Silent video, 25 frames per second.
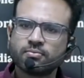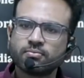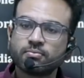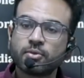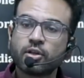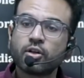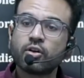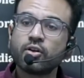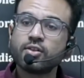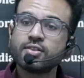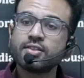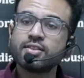
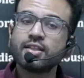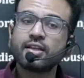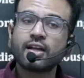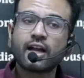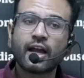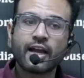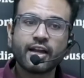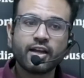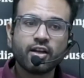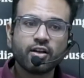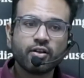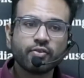Because the
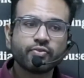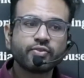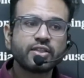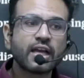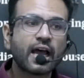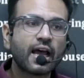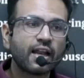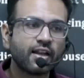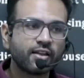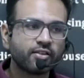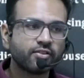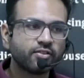kind of
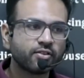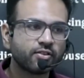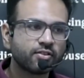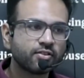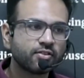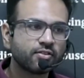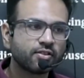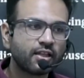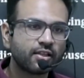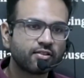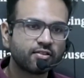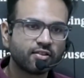
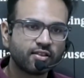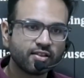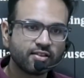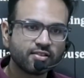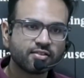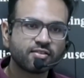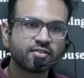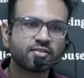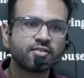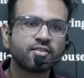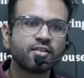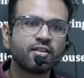challenges that
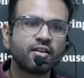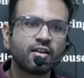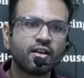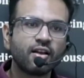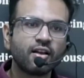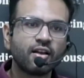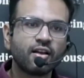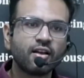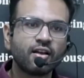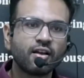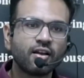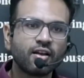this
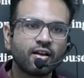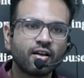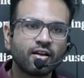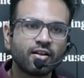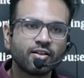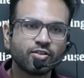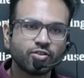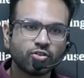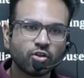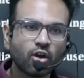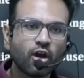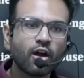
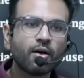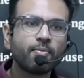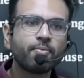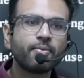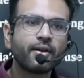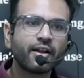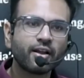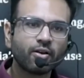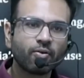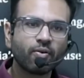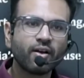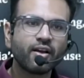job
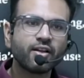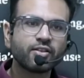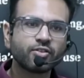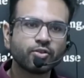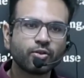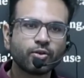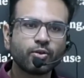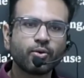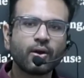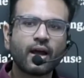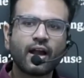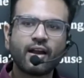requires
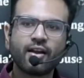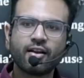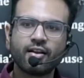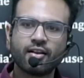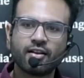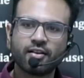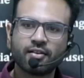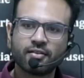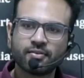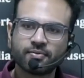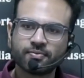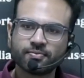you to
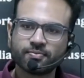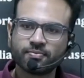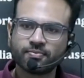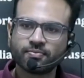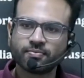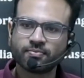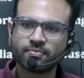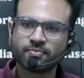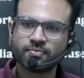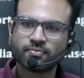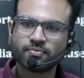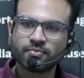handle
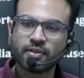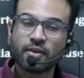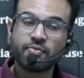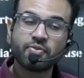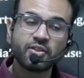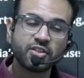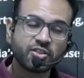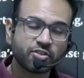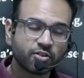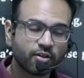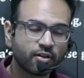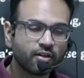
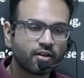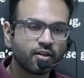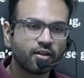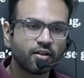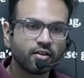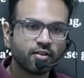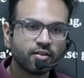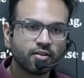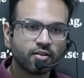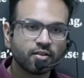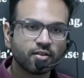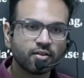
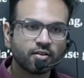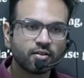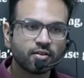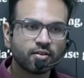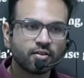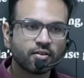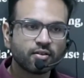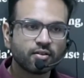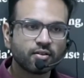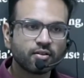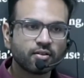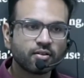efficiently
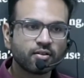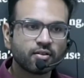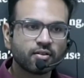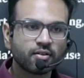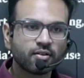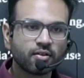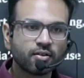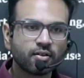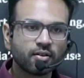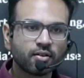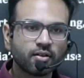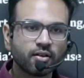
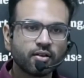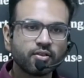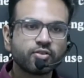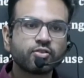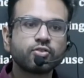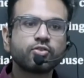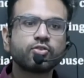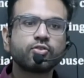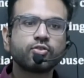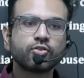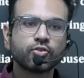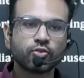is
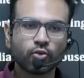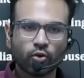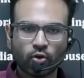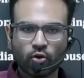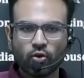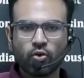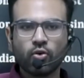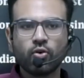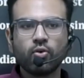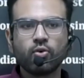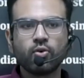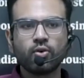
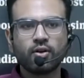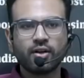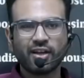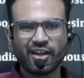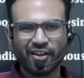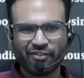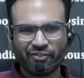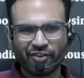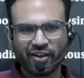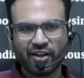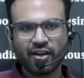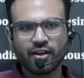so
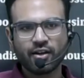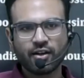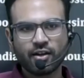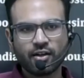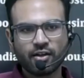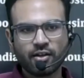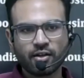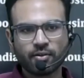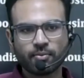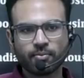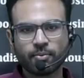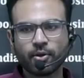
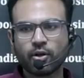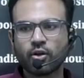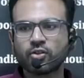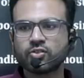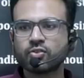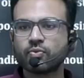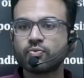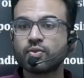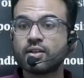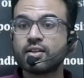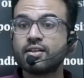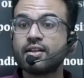difficult because
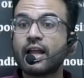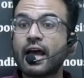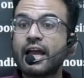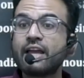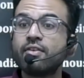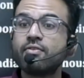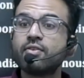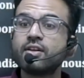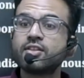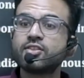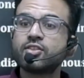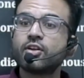of the
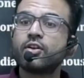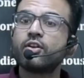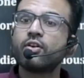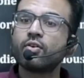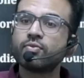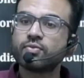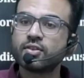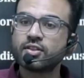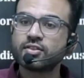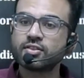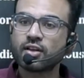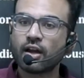diversity
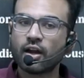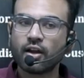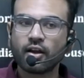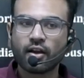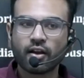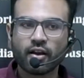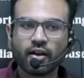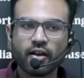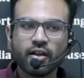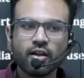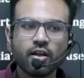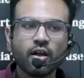of this
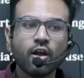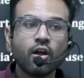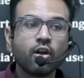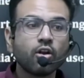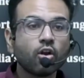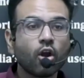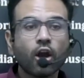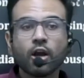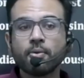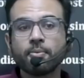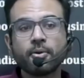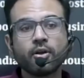country,
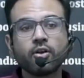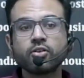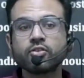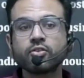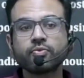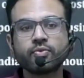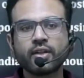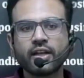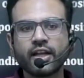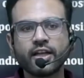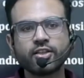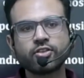not because
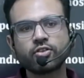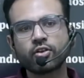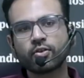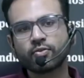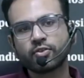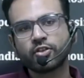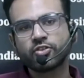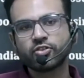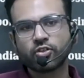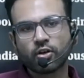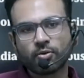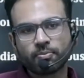of the nature of
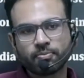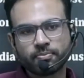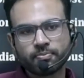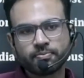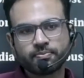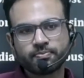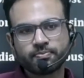the job.